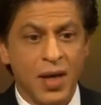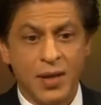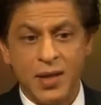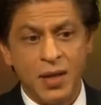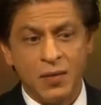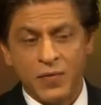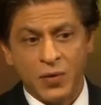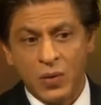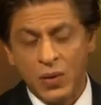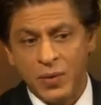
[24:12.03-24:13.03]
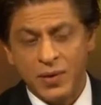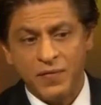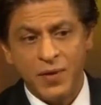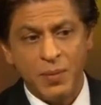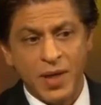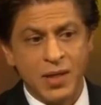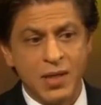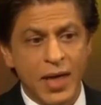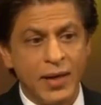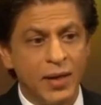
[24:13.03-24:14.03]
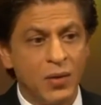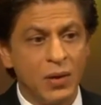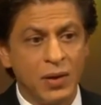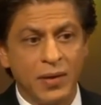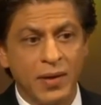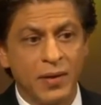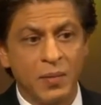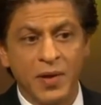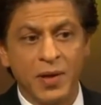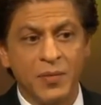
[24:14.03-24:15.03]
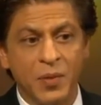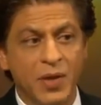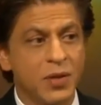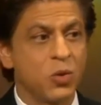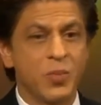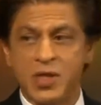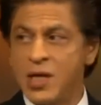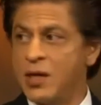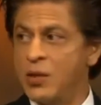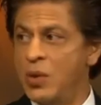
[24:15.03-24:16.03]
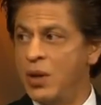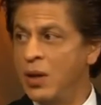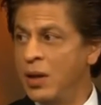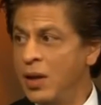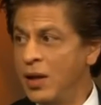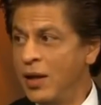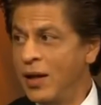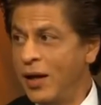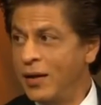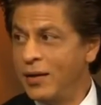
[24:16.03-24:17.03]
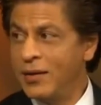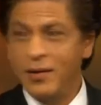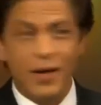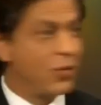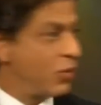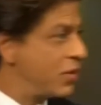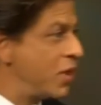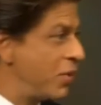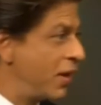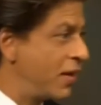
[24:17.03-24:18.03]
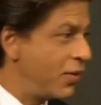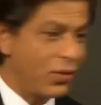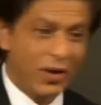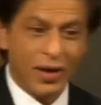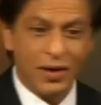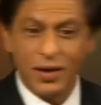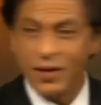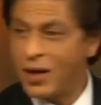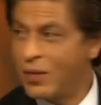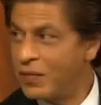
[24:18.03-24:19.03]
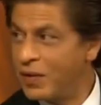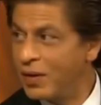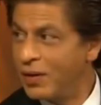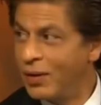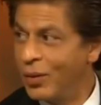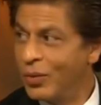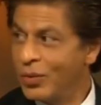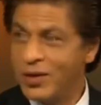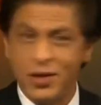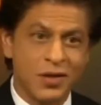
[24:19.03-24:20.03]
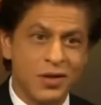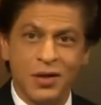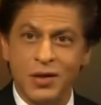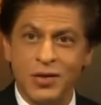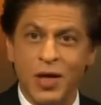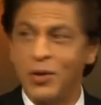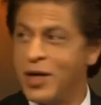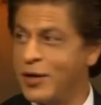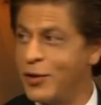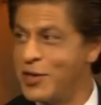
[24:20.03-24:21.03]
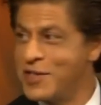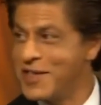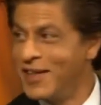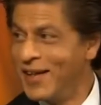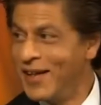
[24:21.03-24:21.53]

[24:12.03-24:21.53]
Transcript: And at the end of it all, when the film ends, I take all the credit and become the biggest superstar in the world. And they don't get anything out of it. You know, they're just Sharukh Khan heroines.